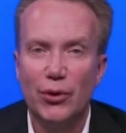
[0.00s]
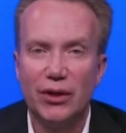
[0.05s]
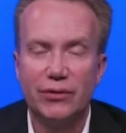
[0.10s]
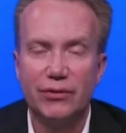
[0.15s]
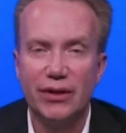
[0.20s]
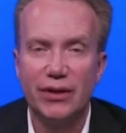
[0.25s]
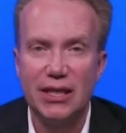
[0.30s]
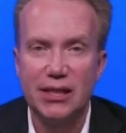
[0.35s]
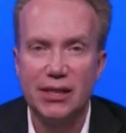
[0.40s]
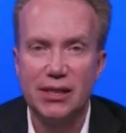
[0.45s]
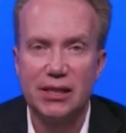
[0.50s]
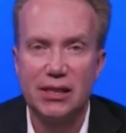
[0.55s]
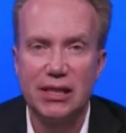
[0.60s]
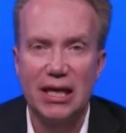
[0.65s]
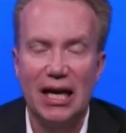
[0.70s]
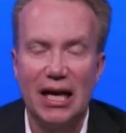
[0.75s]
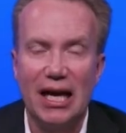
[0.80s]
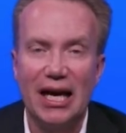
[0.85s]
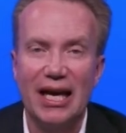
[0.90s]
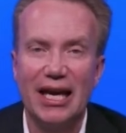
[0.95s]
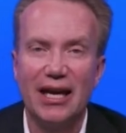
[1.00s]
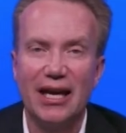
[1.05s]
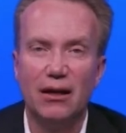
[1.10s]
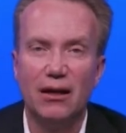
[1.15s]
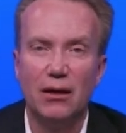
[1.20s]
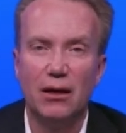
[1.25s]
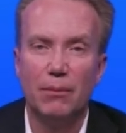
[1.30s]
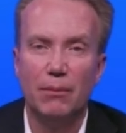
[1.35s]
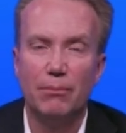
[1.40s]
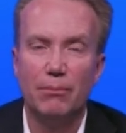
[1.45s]
to address uh,
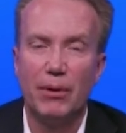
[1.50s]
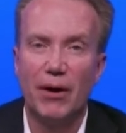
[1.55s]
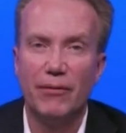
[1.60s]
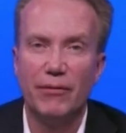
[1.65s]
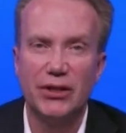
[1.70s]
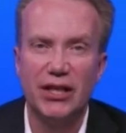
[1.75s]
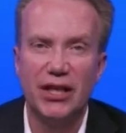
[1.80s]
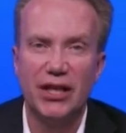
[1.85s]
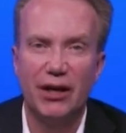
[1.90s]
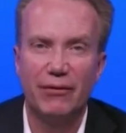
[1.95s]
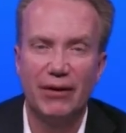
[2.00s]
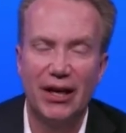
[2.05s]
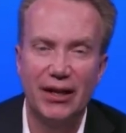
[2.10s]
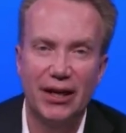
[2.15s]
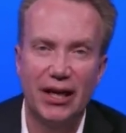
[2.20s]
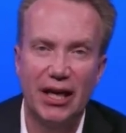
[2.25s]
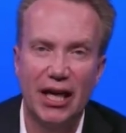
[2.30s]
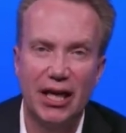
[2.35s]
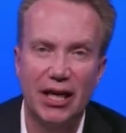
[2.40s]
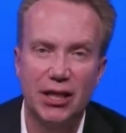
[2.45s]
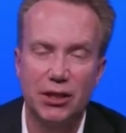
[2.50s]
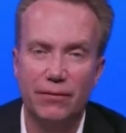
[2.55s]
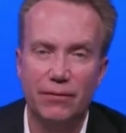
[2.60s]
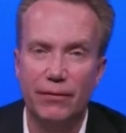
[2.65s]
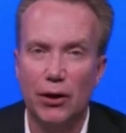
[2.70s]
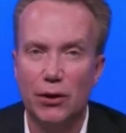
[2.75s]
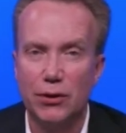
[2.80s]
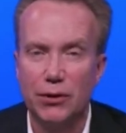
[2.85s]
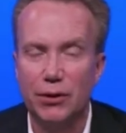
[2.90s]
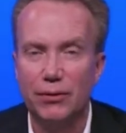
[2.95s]
uh, poverty eradication. We
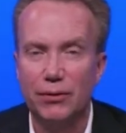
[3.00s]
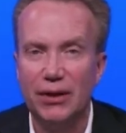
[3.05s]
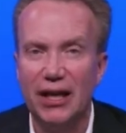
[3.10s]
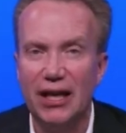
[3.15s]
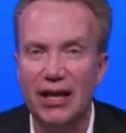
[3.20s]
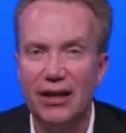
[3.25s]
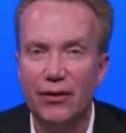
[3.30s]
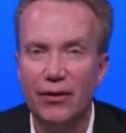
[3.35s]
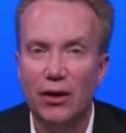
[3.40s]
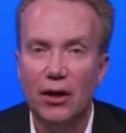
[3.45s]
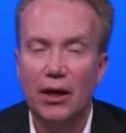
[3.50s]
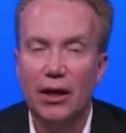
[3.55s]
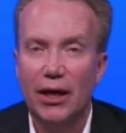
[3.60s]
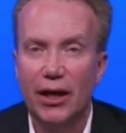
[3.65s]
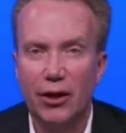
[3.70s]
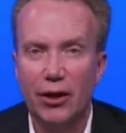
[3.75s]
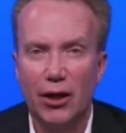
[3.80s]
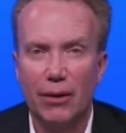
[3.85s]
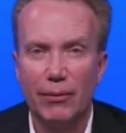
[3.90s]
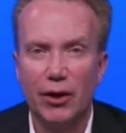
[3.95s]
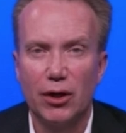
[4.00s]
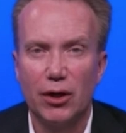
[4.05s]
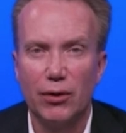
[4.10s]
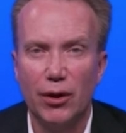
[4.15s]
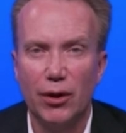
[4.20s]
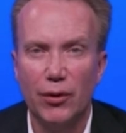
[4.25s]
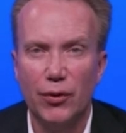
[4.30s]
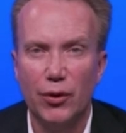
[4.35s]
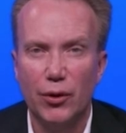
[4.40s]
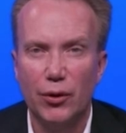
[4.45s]
also need economic
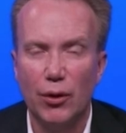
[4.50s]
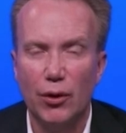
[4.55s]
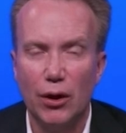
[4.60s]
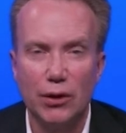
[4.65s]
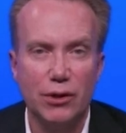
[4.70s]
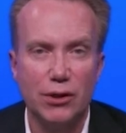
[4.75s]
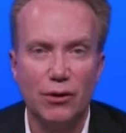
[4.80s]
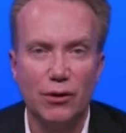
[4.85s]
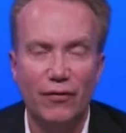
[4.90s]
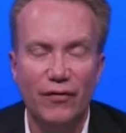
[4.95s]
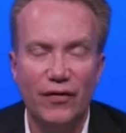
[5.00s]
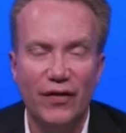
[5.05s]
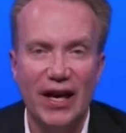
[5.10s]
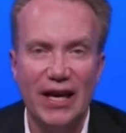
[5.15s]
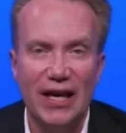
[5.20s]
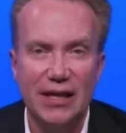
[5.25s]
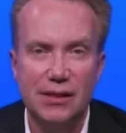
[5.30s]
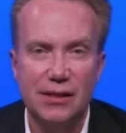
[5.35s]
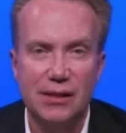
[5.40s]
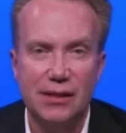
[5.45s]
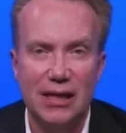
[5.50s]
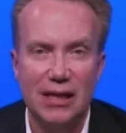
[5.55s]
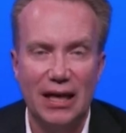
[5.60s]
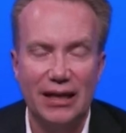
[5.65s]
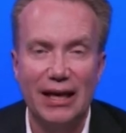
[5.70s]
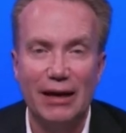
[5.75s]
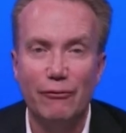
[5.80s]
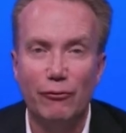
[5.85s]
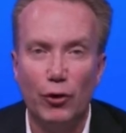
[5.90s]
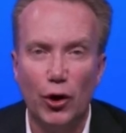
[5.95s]
growth to also face
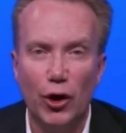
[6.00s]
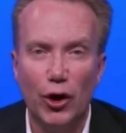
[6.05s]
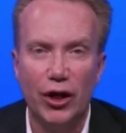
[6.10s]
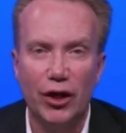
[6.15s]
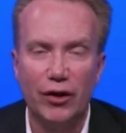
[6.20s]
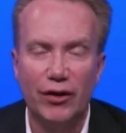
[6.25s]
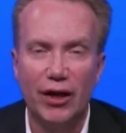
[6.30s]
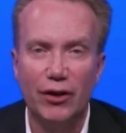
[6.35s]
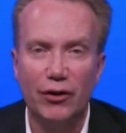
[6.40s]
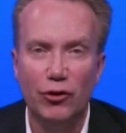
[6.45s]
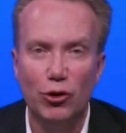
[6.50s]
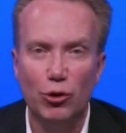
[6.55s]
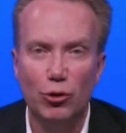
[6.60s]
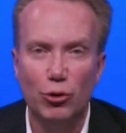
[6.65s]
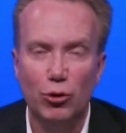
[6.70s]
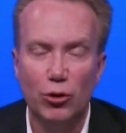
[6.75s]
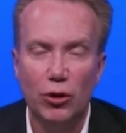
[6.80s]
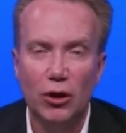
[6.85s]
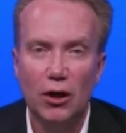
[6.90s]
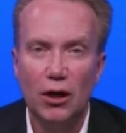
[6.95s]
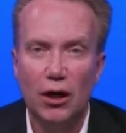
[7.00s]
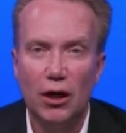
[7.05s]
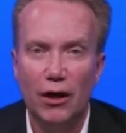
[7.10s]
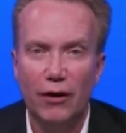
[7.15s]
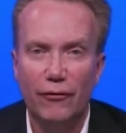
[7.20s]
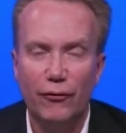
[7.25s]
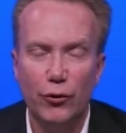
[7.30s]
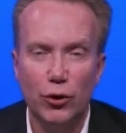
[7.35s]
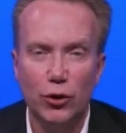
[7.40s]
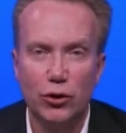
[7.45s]
and avoid a new uh,
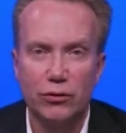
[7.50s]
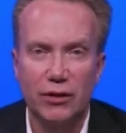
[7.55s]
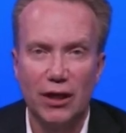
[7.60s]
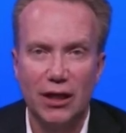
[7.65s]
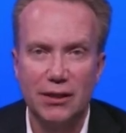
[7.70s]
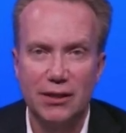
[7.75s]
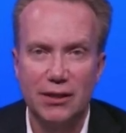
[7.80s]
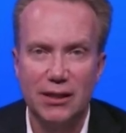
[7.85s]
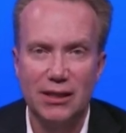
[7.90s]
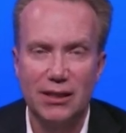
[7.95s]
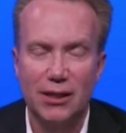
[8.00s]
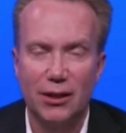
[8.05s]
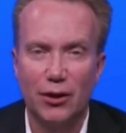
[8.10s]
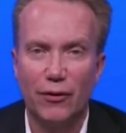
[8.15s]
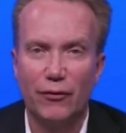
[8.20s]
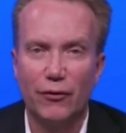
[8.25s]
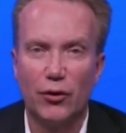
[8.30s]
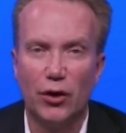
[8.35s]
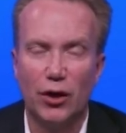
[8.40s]
food crisis. And of